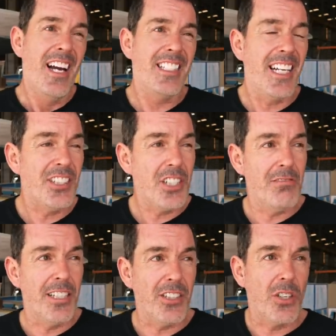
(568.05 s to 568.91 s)
It's actually
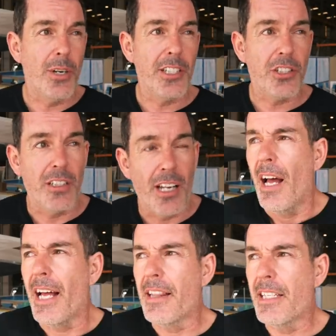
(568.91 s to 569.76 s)
a really good question,
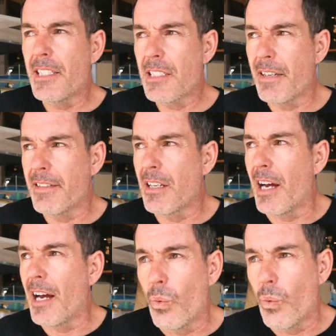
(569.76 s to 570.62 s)
and this is something
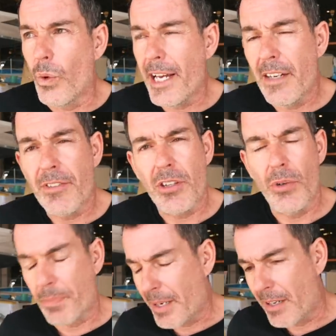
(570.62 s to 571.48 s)
that we have
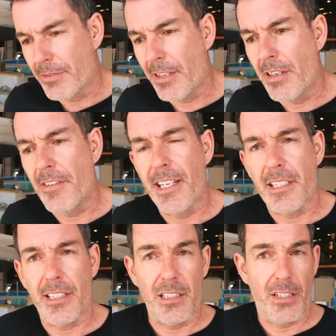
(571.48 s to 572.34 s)
thought about very, very
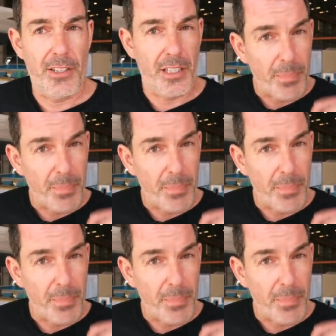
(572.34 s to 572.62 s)
extensively.